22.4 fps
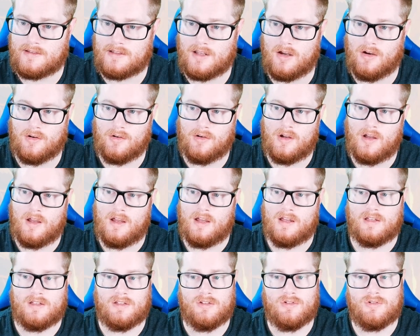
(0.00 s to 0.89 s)
so
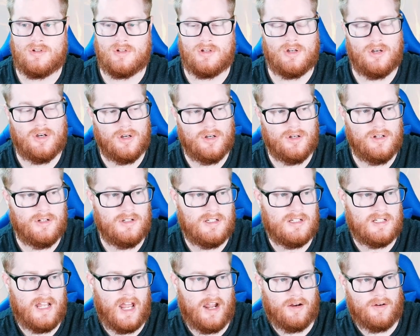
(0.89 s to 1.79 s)
you could
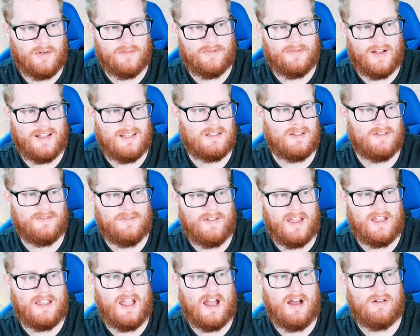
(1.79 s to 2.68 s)
sacrifice a
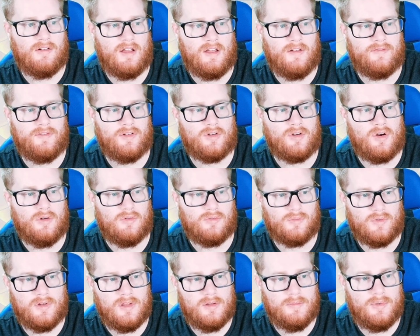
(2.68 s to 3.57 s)
Fake Out if you're
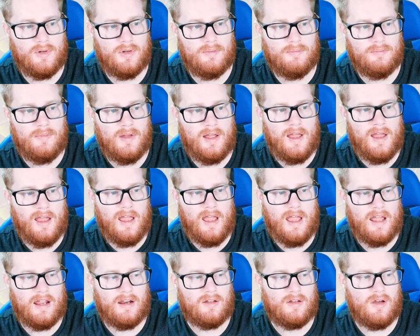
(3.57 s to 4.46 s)
going Rillaboom
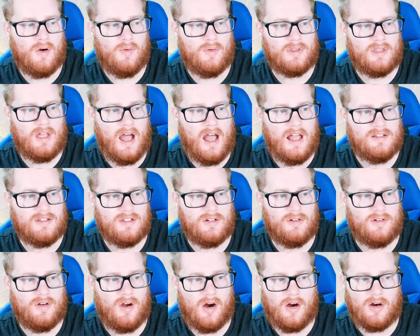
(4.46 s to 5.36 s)
and go with the
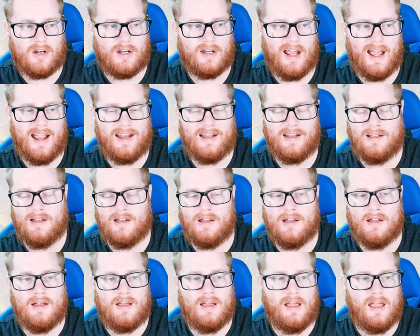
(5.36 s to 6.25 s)
Hisuian Arcanine
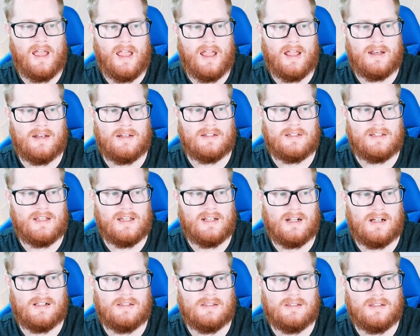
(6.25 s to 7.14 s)
and
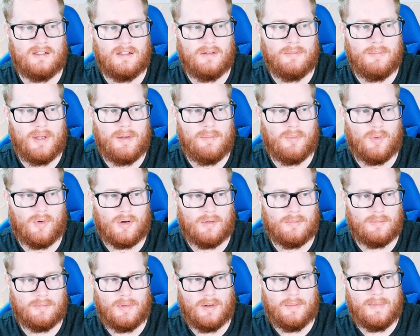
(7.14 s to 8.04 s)
get a little bit
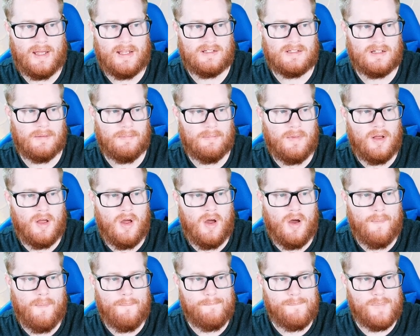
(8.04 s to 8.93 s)
more momentum,
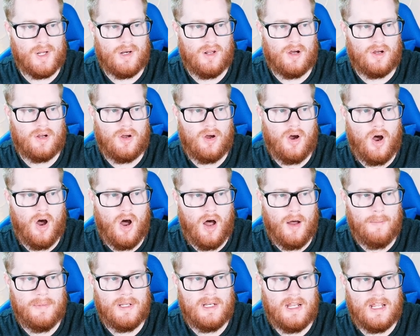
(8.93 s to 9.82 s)
but a
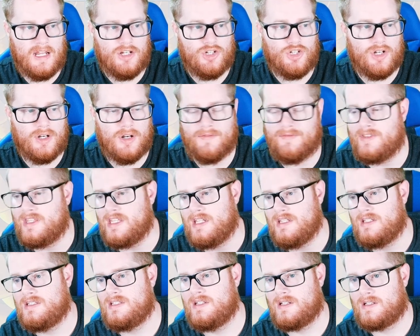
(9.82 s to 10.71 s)
combination of
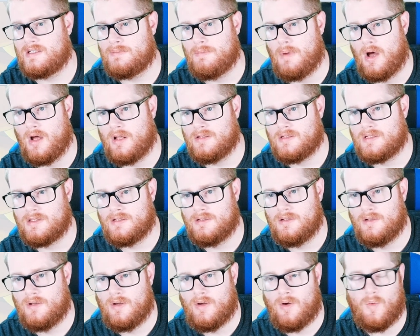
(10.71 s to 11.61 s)
these 6 Mons
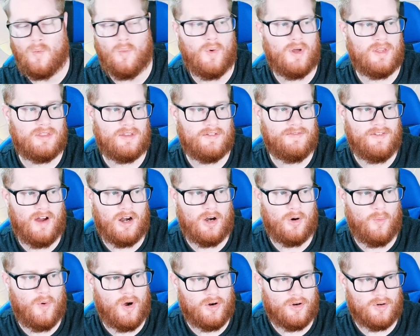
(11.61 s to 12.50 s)
with the
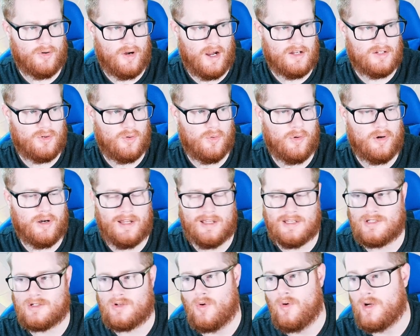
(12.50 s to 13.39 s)
Fire Water Grass core
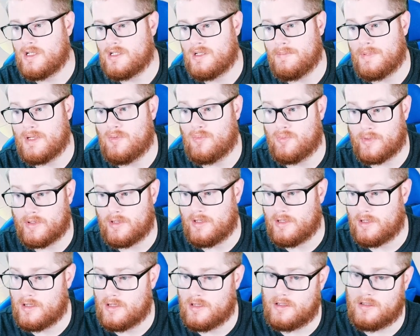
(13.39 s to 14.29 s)
is going to be
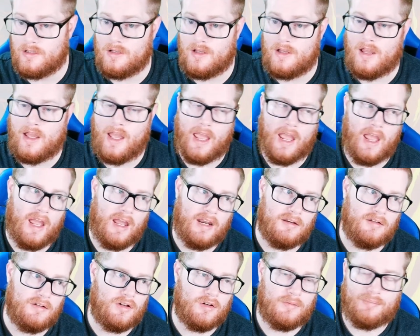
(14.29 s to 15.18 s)
really good,
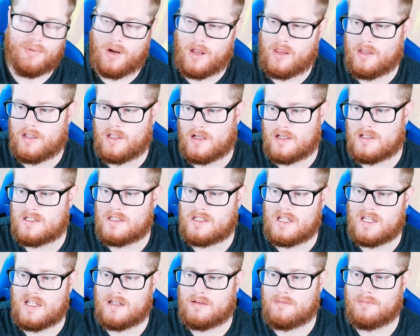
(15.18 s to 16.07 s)
and you're probably going to
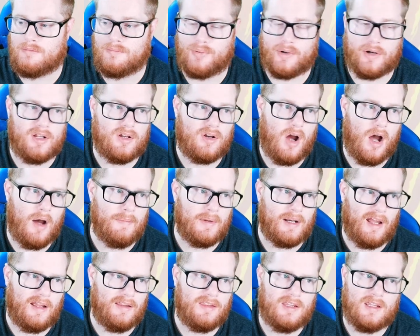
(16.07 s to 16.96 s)
see it pretty
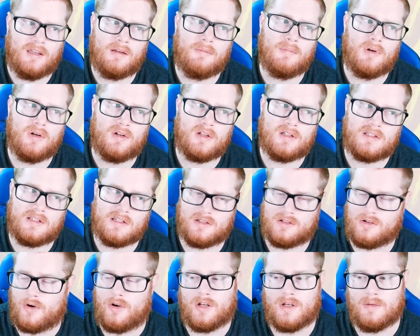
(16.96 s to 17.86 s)
common. I think Amoonguss is
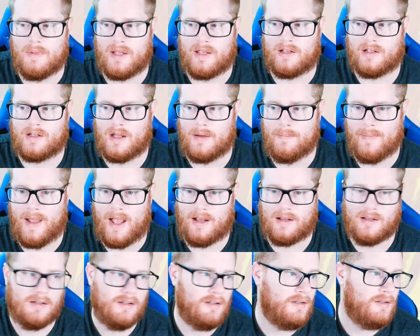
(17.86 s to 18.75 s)
starting to make a
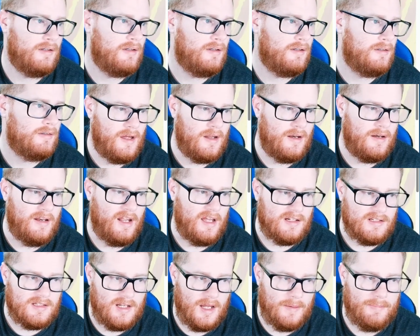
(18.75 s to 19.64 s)
comeback.
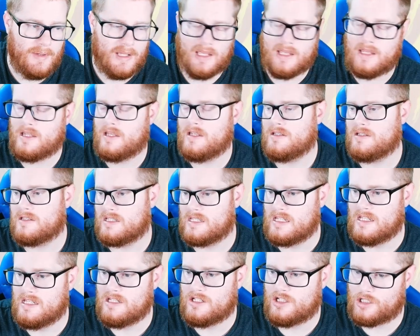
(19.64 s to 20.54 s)
Next up is
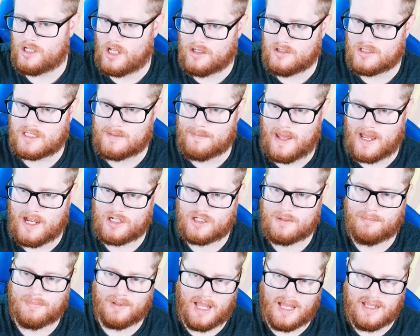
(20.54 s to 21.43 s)
the Shell
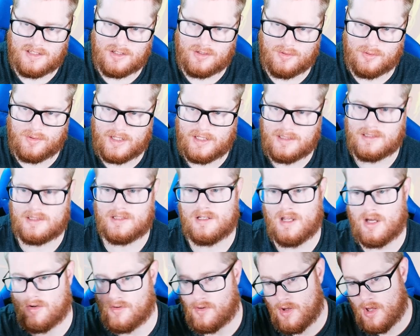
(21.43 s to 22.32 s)
Smash Blastoids.
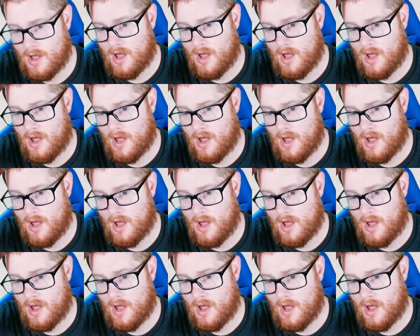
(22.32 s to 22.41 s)
So